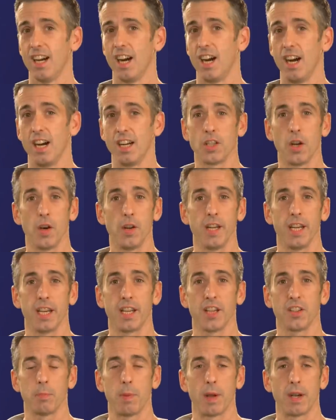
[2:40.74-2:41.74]
Uh, go to it
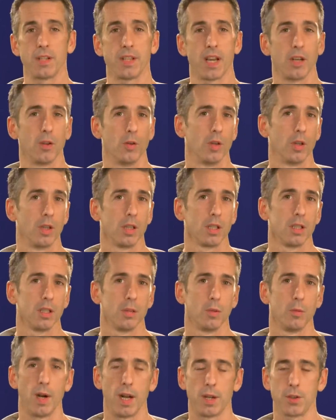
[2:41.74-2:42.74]
gets better dot org,
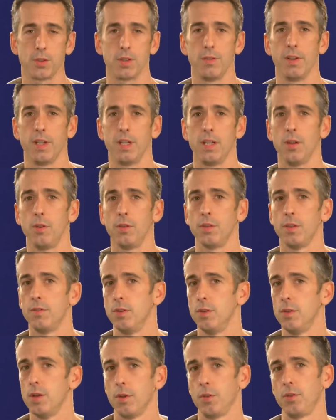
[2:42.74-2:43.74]
watch the videos.
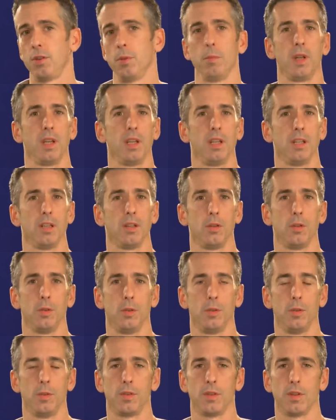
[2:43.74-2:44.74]
If you know somebody
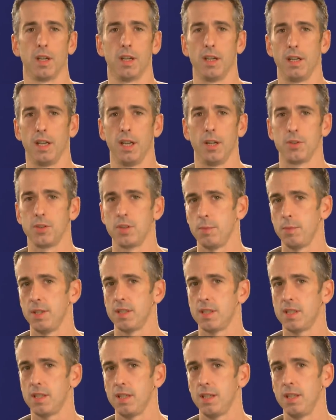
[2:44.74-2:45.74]
who's uh, L G
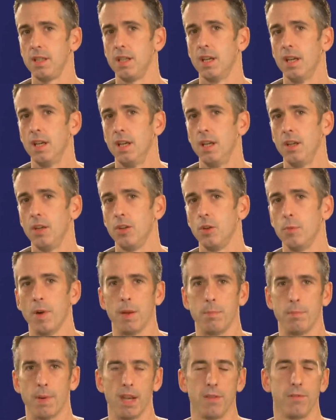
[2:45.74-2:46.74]
B T who
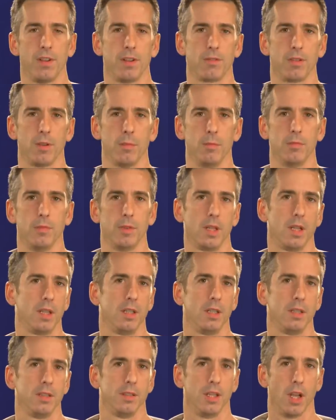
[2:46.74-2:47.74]
might benefit from
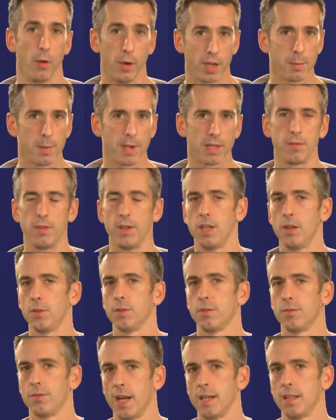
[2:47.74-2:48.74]
uh, knowing about the
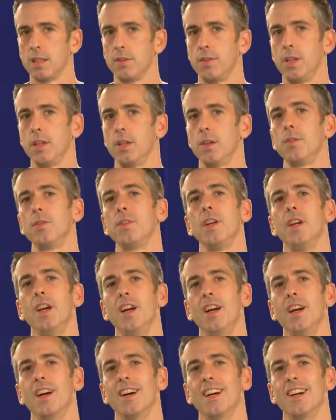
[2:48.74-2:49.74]
videos or finding the videos,
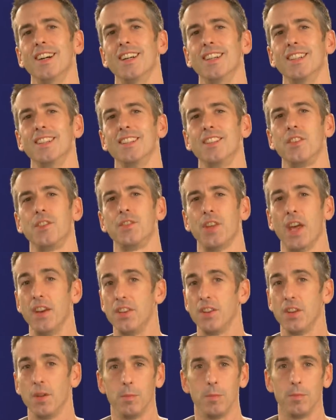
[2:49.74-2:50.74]
uh,
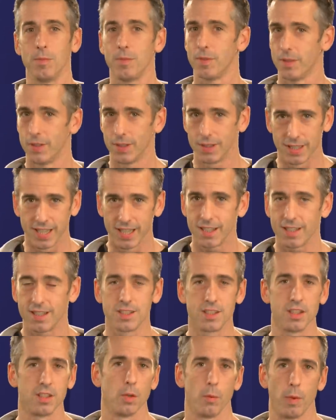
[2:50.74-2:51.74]
send them the
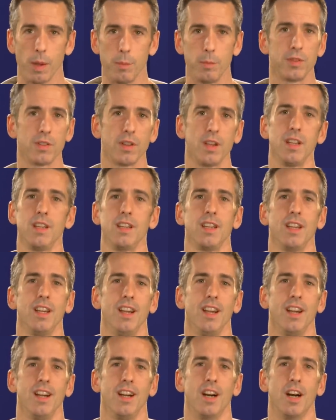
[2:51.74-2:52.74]
link to the website.
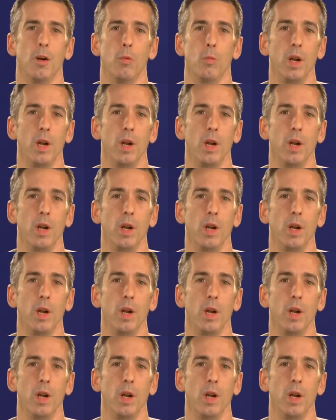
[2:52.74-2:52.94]
Uh,